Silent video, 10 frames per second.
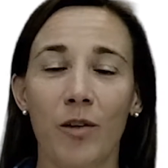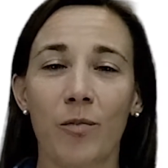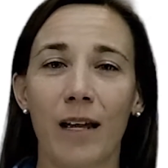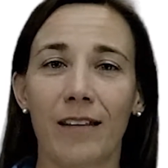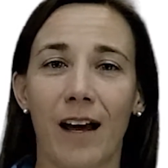of
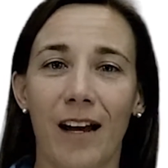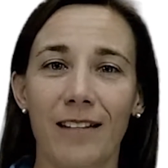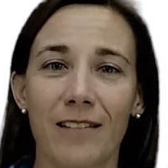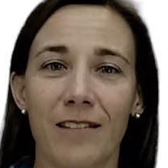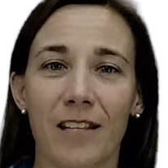your red
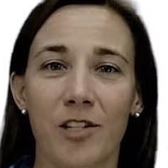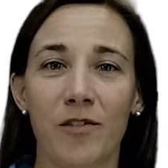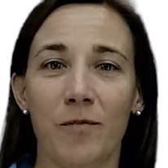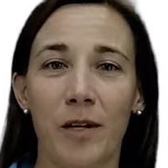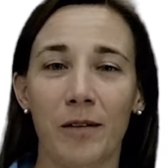lines
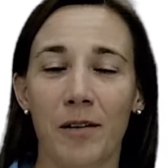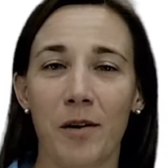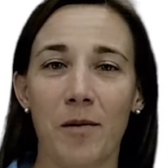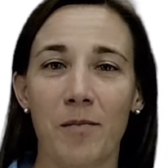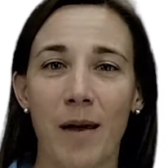that you've been